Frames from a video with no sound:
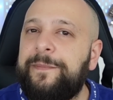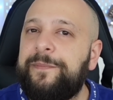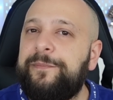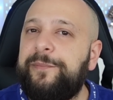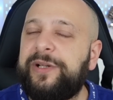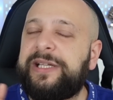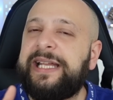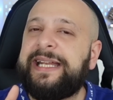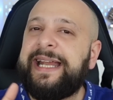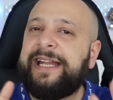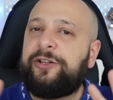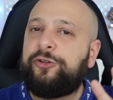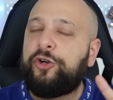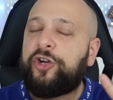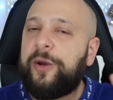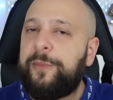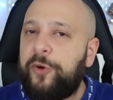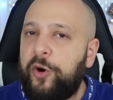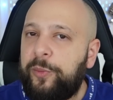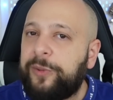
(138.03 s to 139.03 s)
But then I
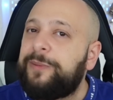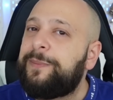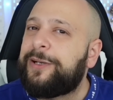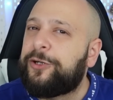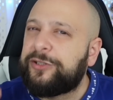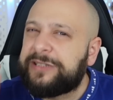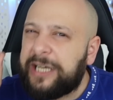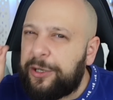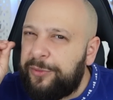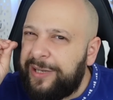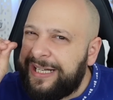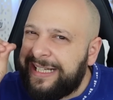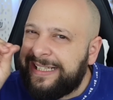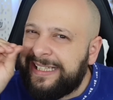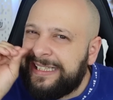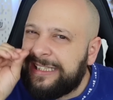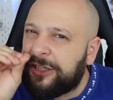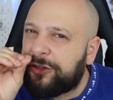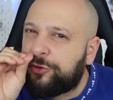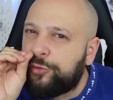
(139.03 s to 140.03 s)
took a moment because I really
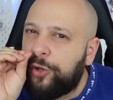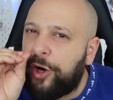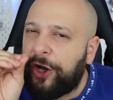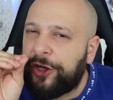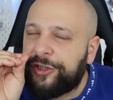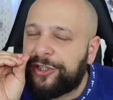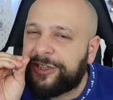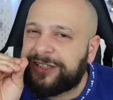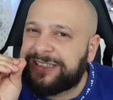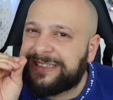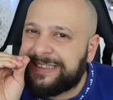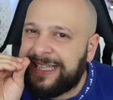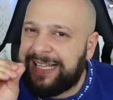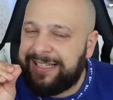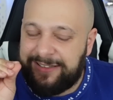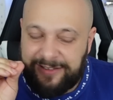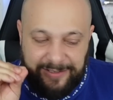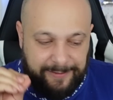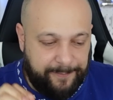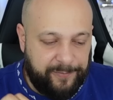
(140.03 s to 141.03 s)
needed to
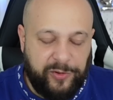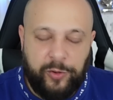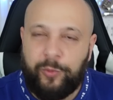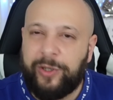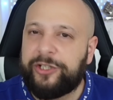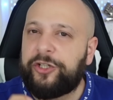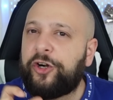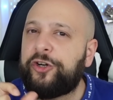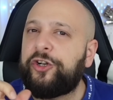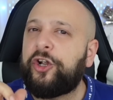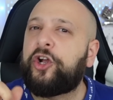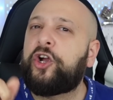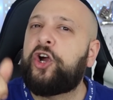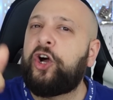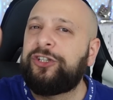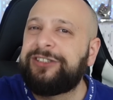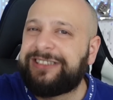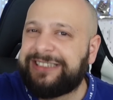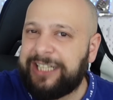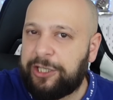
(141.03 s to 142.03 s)
understand what are the
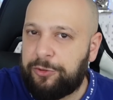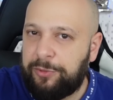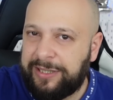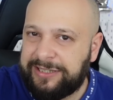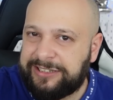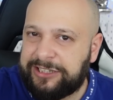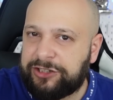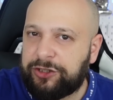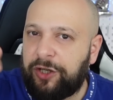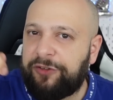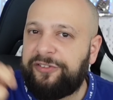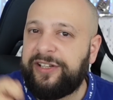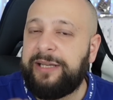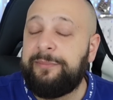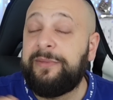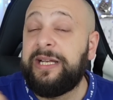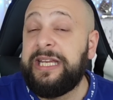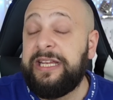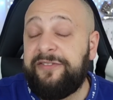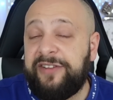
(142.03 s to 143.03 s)
consequences of
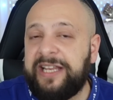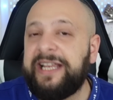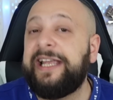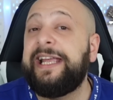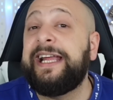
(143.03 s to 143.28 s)
him leaving.